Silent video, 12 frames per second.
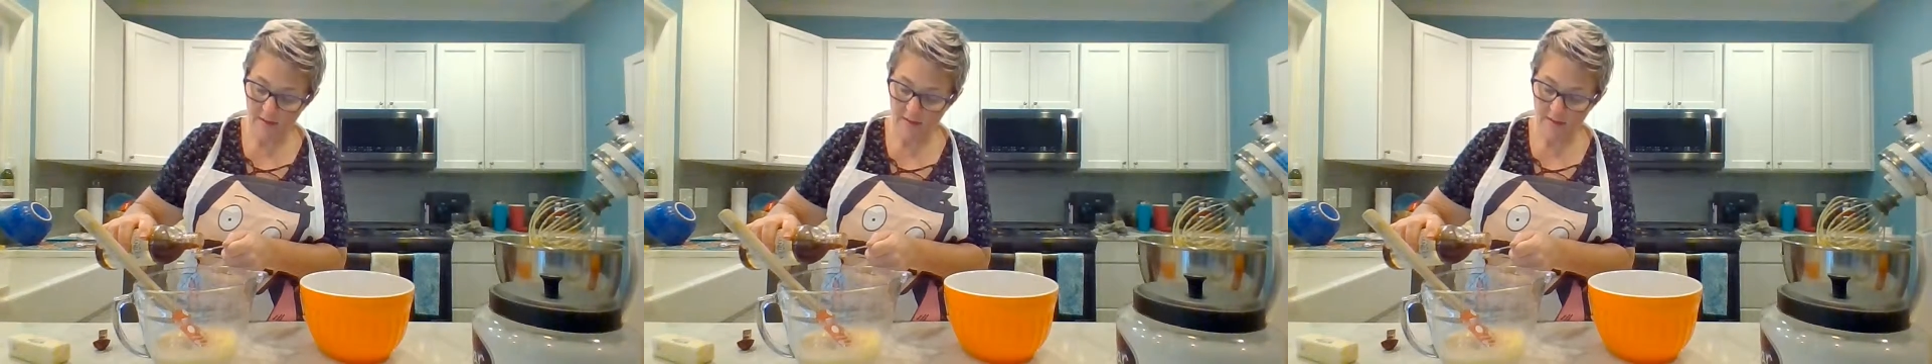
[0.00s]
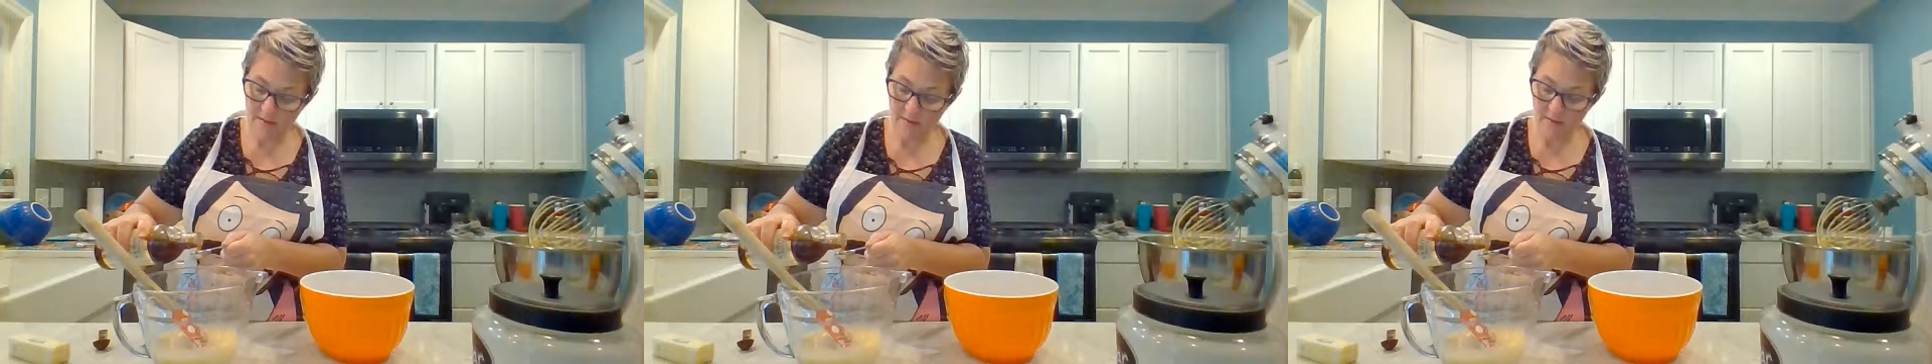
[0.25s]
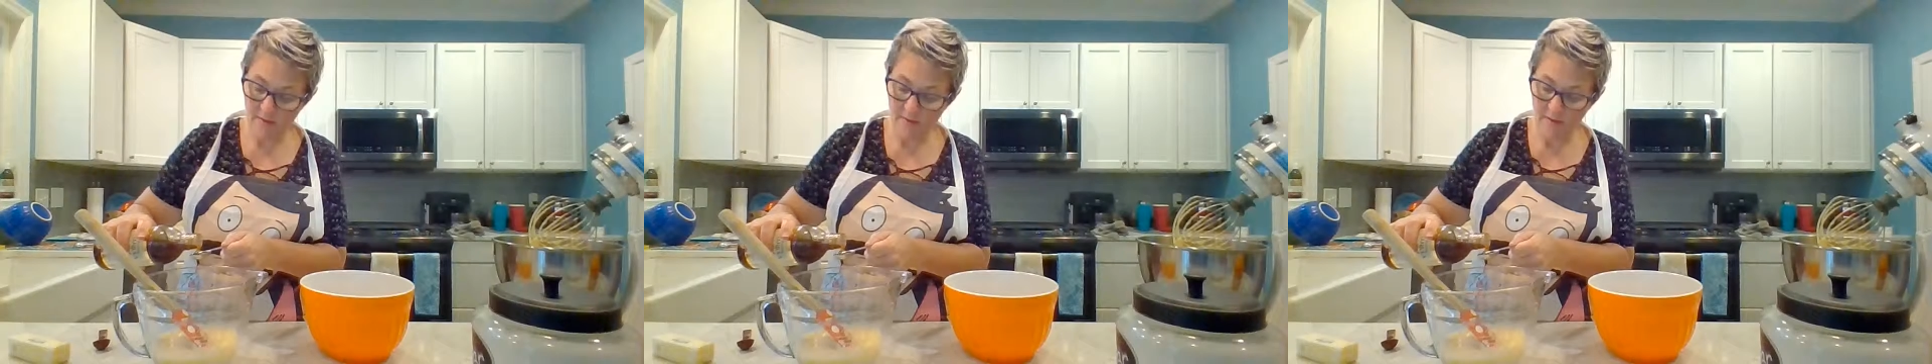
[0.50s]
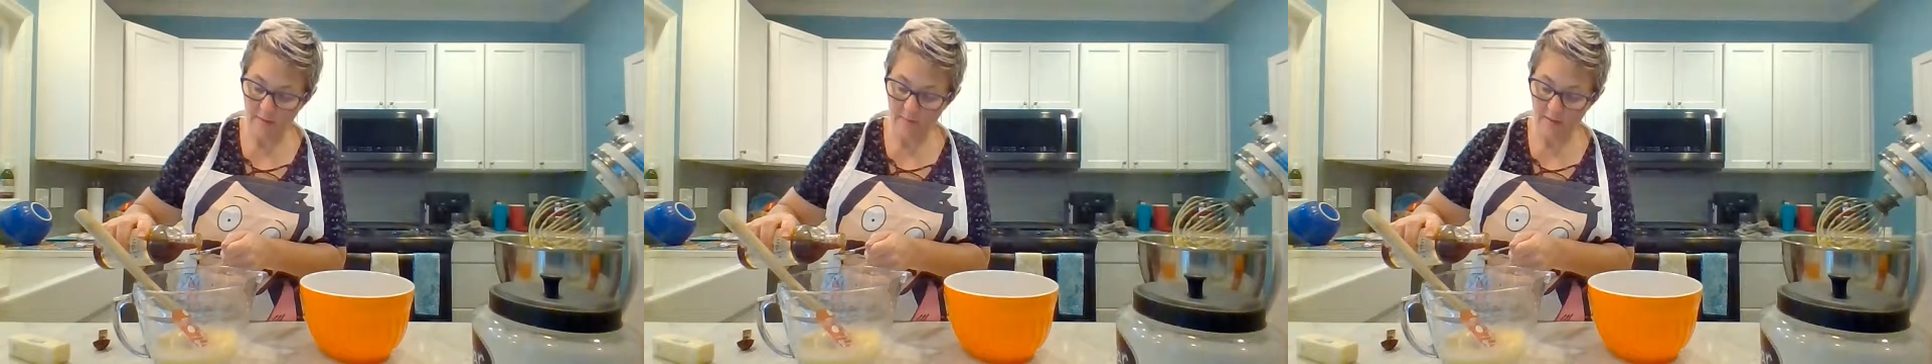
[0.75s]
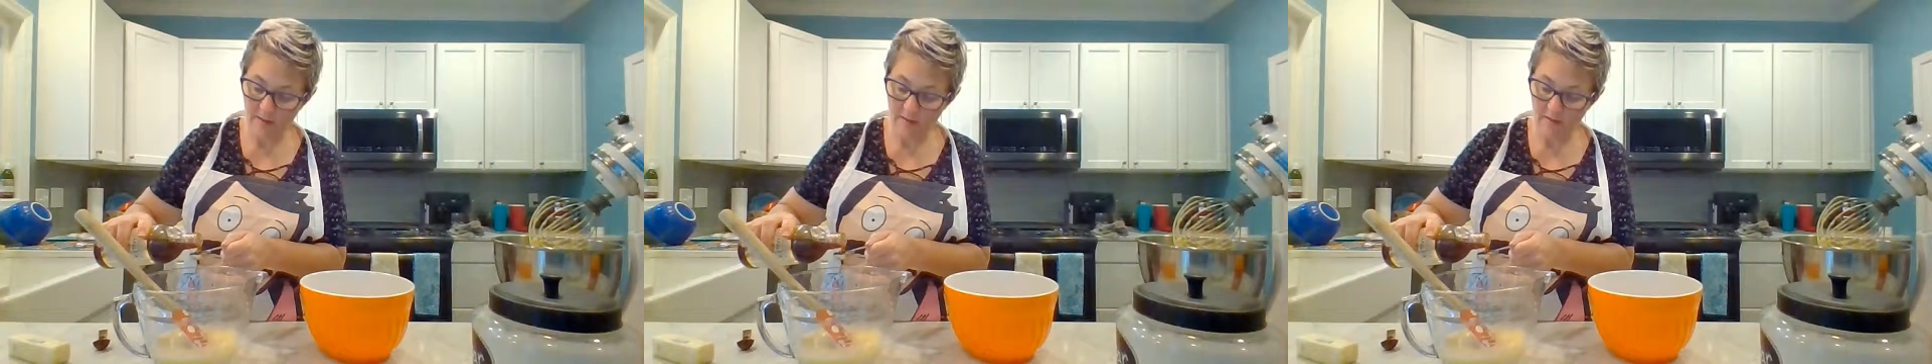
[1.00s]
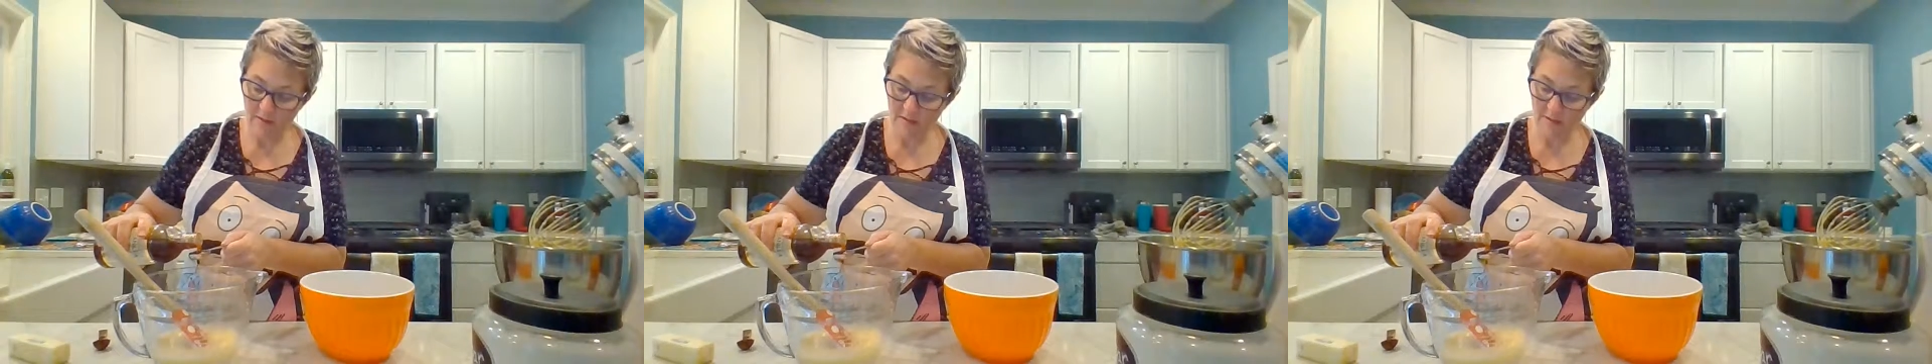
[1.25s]
So I'm going
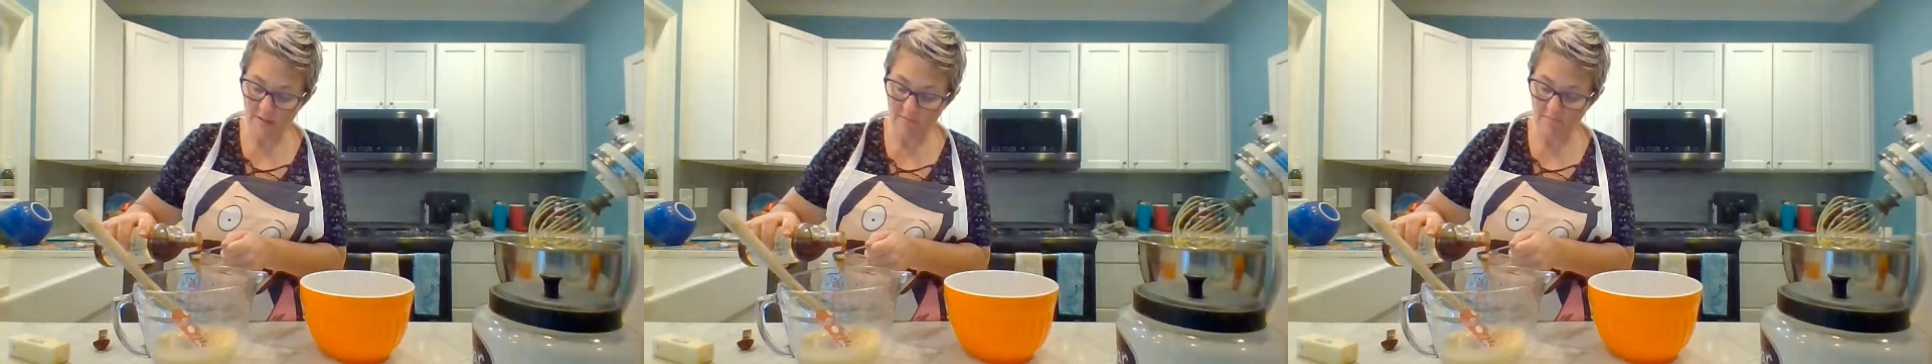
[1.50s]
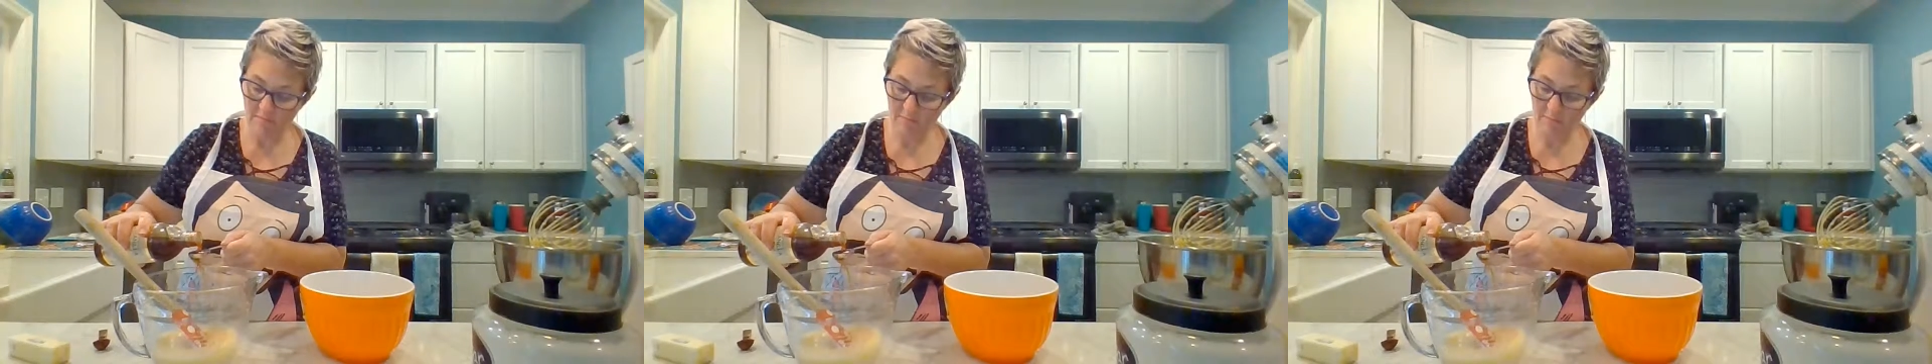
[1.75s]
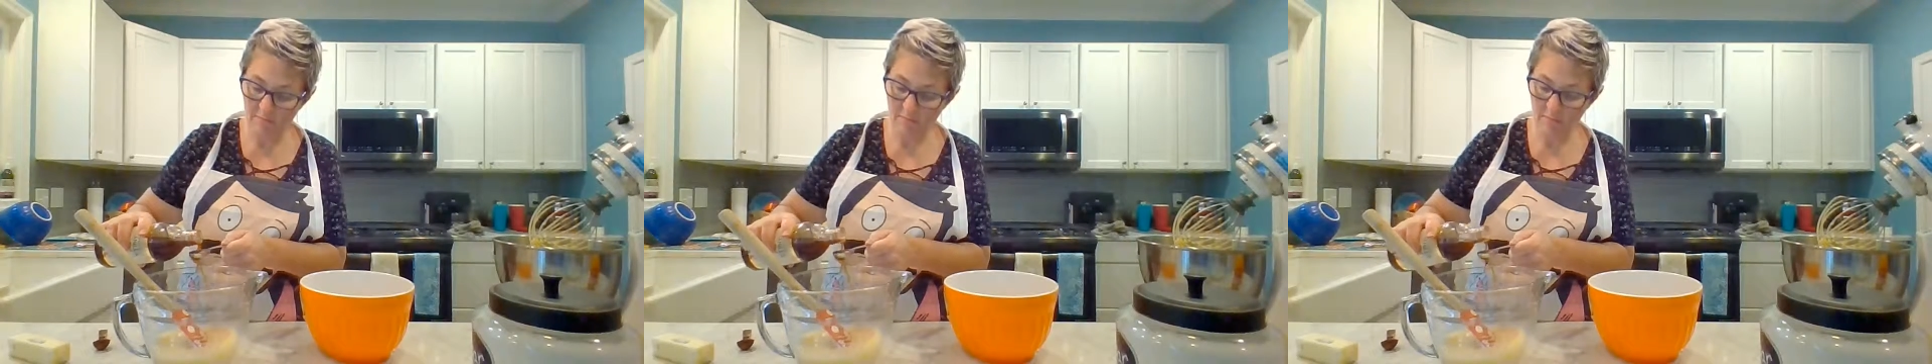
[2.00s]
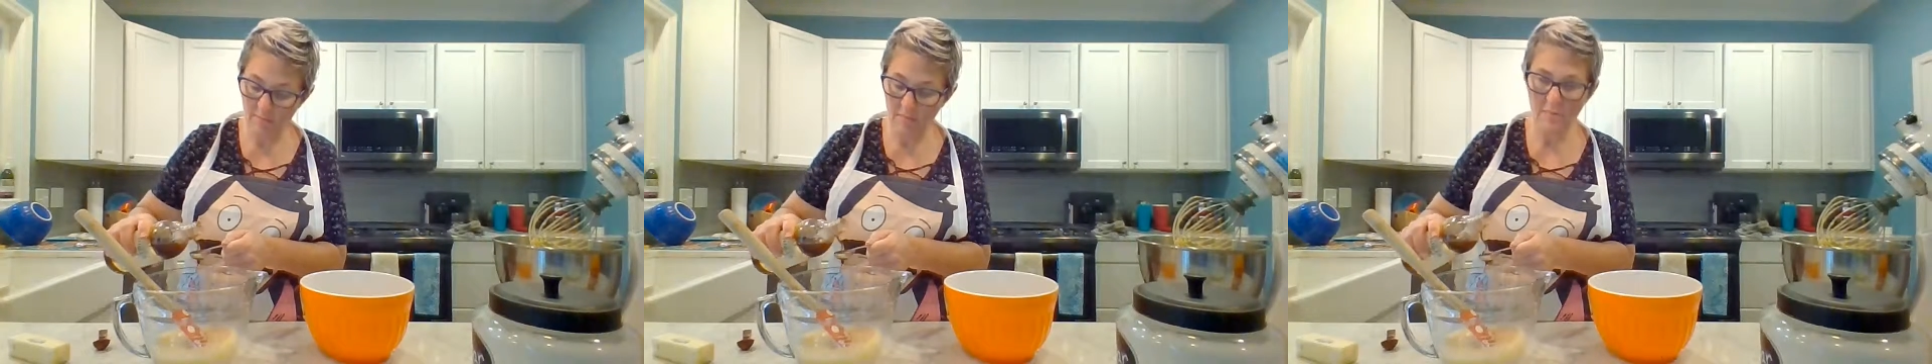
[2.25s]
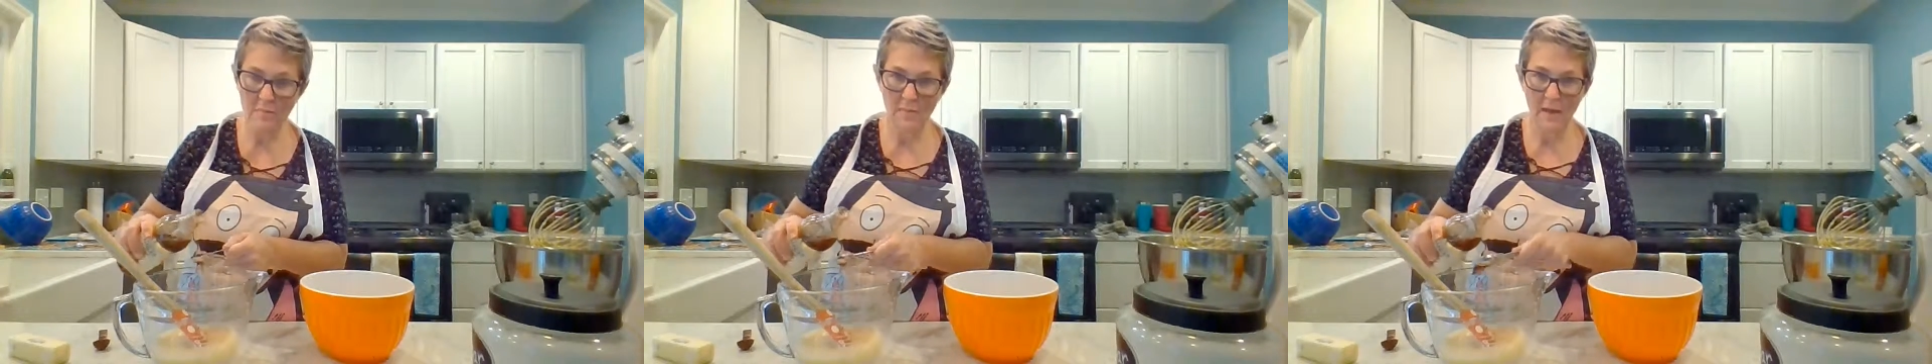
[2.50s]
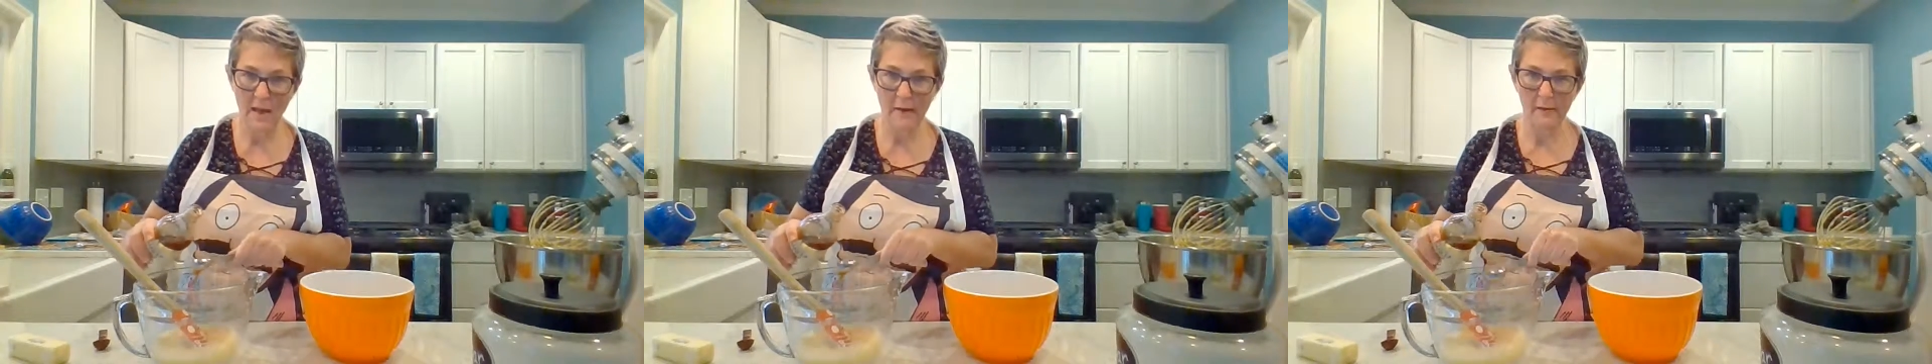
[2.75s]
to just
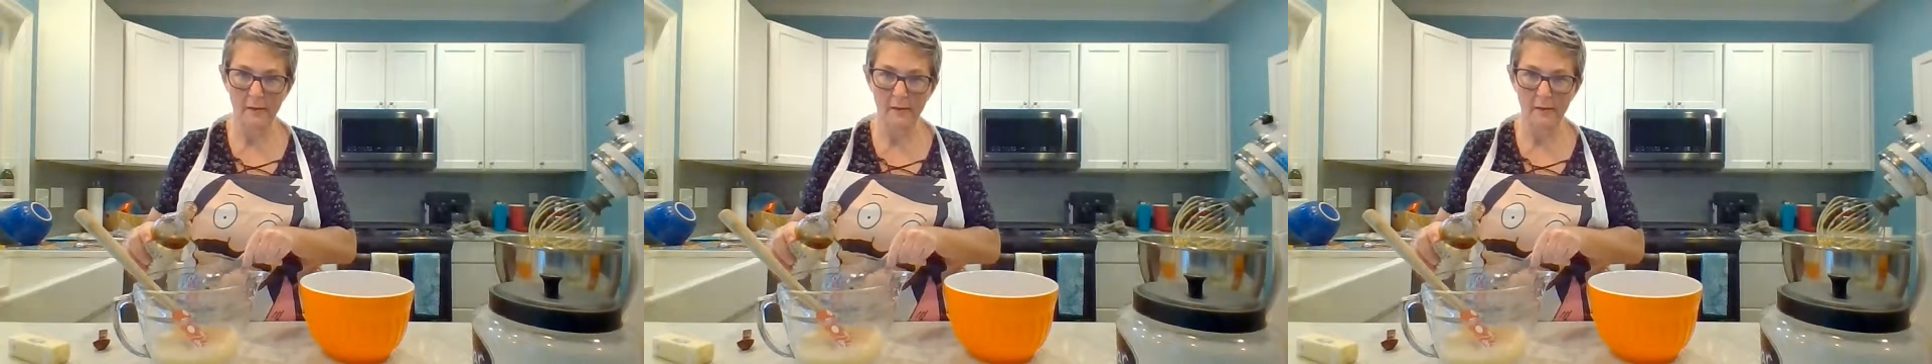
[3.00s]
add